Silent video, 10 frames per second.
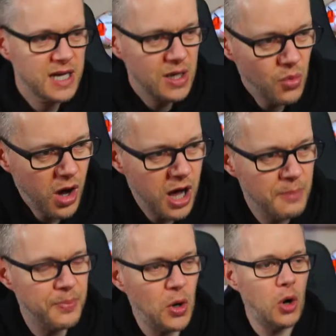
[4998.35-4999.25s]
What a
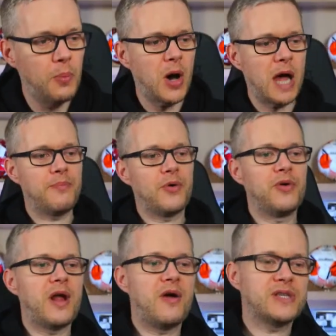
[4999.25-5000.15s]
ball by
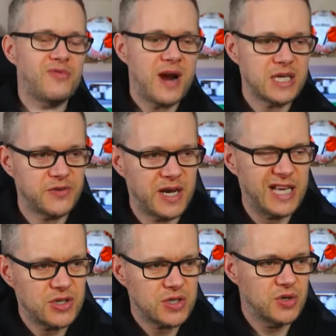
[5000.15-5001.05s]
Bruno to Rashford. He
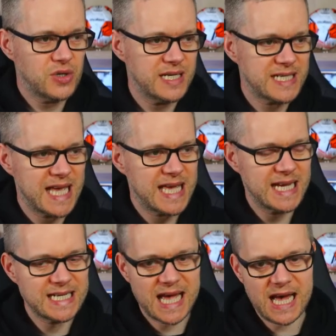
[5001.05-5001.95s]
just couldn't take
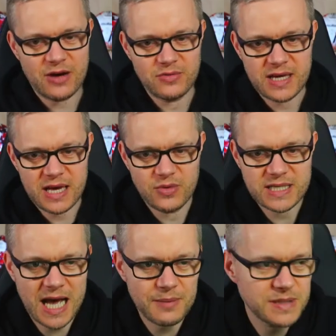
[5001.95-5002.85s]
it down. It was
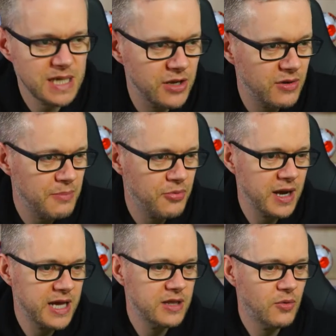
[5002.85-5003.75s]
absolutely
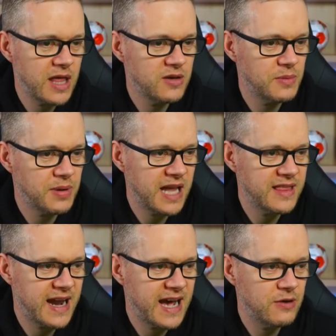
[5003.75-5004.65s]
brilliant the way that we played
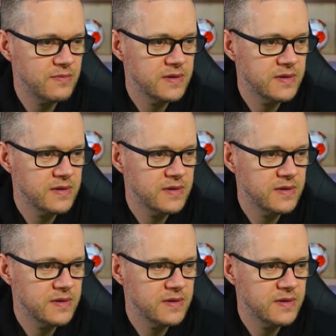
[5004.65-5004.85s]
that out.